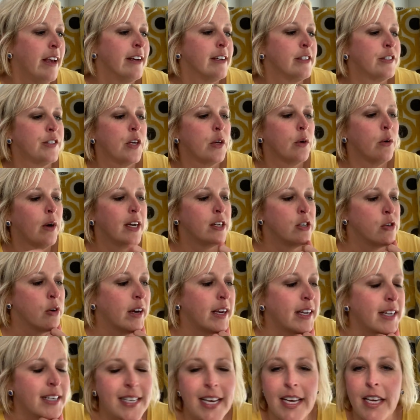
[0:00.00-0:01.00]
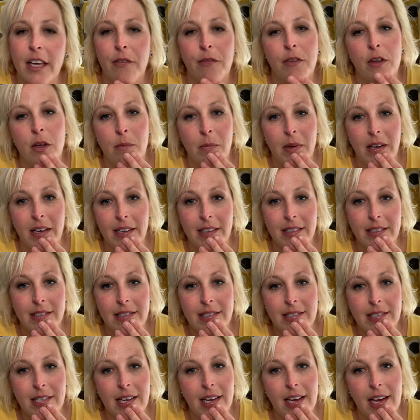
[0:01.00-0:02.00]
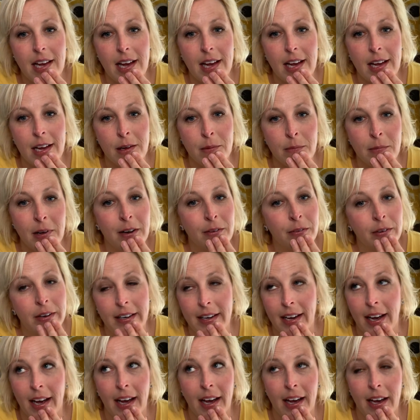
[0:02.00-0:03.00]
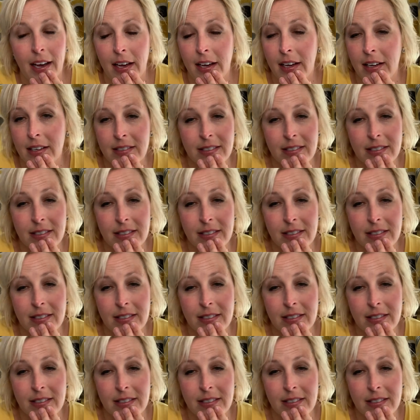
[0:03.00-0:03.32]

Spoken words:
So I try to take a few minutes every day,